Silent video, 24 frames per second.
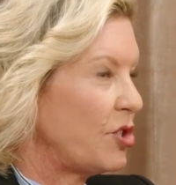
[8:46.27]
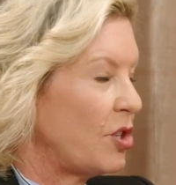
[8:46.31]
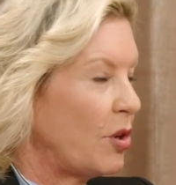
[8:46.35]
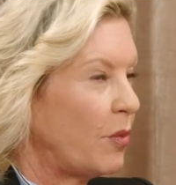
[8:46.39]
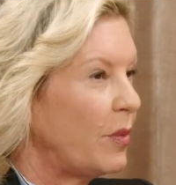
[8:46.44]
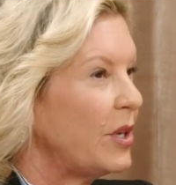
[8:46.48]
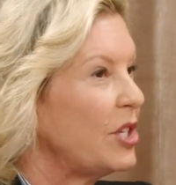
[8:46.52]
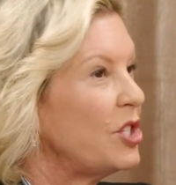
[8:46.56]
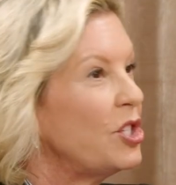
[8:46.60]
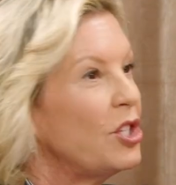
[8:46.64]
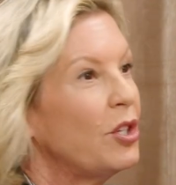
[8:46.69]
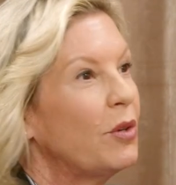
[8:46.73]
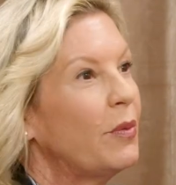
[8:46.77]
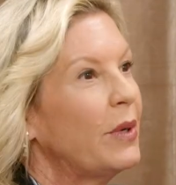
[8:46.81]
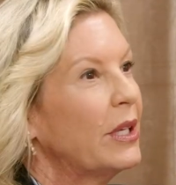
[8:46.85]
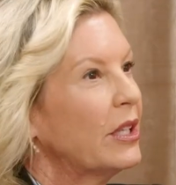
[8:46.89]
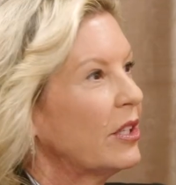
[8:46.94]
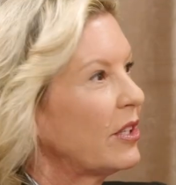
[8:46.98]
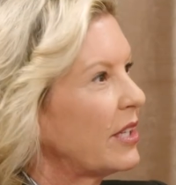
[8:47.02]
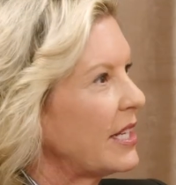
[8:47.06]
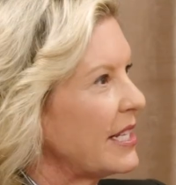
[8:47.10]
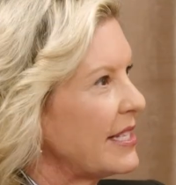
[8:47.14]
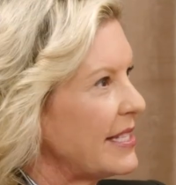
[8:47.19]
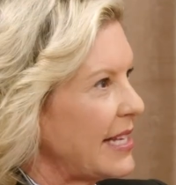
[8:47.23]
So we
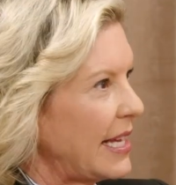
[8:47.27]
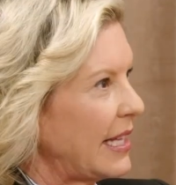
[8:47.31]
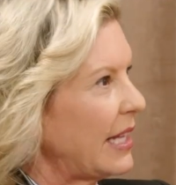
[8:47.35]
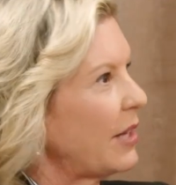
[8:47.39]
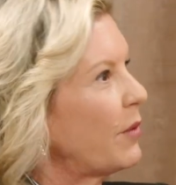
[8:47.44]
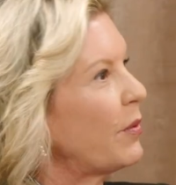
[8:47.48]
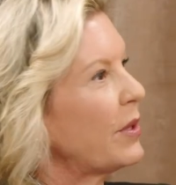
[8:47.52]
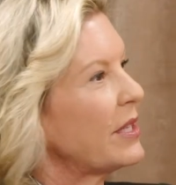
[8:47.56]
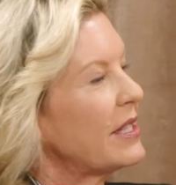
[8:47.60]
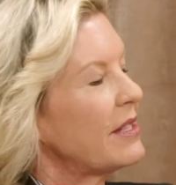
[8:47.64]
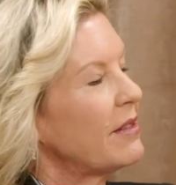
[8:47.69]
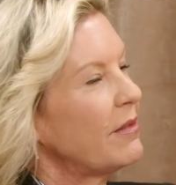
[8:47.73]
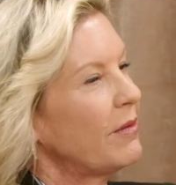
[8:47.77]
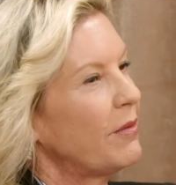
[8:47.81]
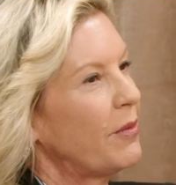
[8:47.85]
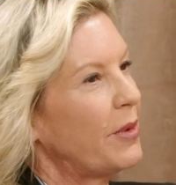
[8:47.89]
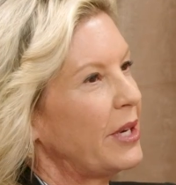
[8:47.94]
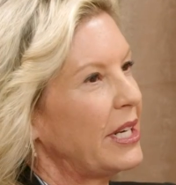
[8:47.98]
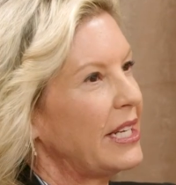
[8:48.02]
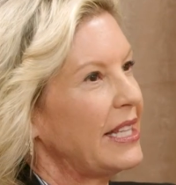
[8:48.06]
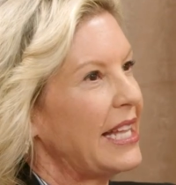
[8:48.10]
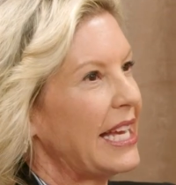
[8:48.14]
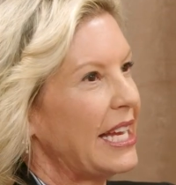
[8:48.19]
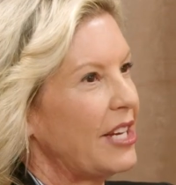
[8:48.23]
look and say like what
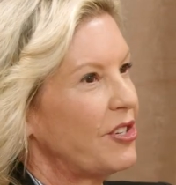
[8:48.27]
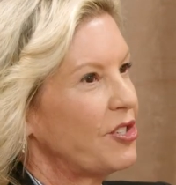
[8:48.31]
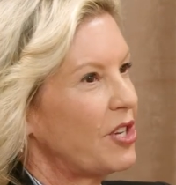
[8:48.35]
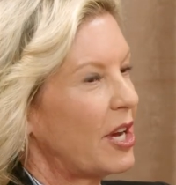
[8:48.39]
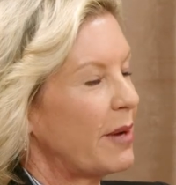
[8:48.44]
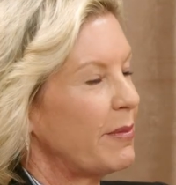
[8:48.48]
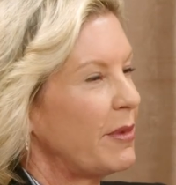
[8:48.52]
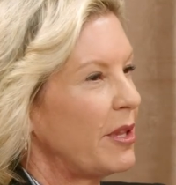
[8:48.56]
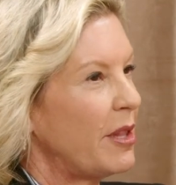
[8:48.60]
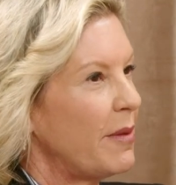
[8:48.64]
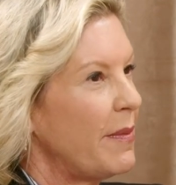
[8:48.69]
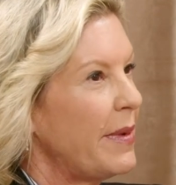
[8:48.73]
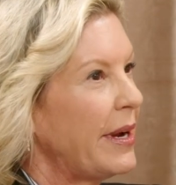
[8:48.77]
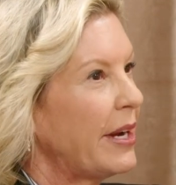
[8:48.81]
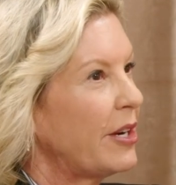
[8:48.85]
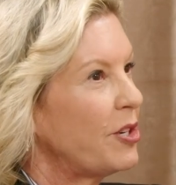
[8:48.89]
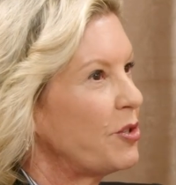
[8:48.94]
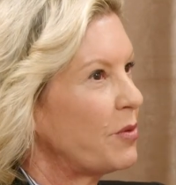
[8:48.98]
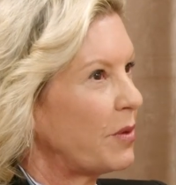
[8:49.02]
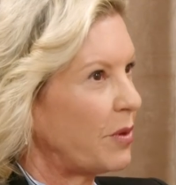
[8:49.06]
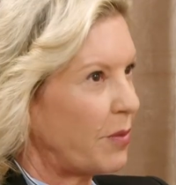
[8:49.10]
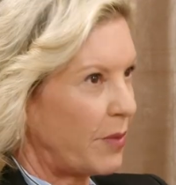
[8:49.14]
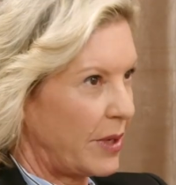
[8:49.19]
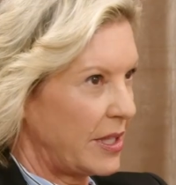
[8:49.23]
did they each come to the marriage with,